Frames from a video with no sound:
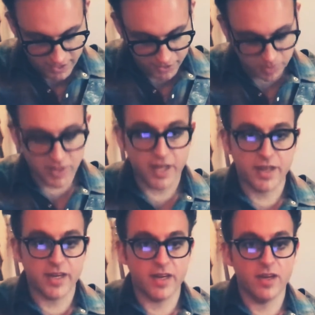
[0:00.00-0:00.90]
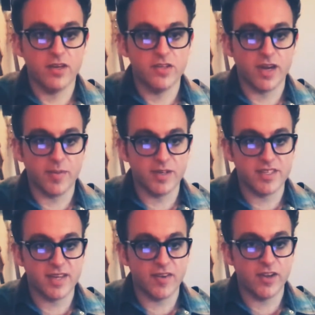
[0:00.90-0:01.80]
And you play the dominant
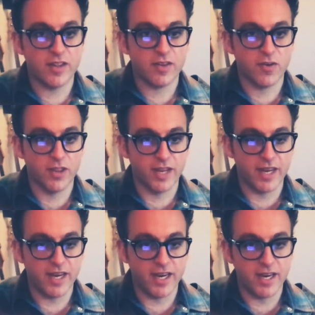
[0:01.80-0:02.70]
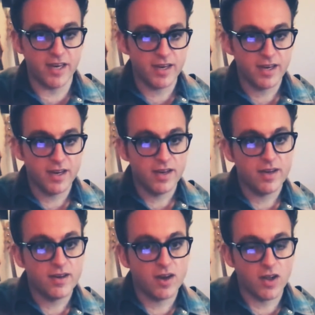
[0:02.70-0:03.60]
7th or the E
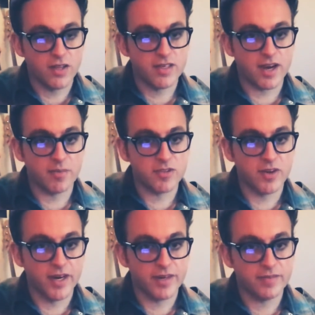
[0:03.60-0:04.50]
on the top string.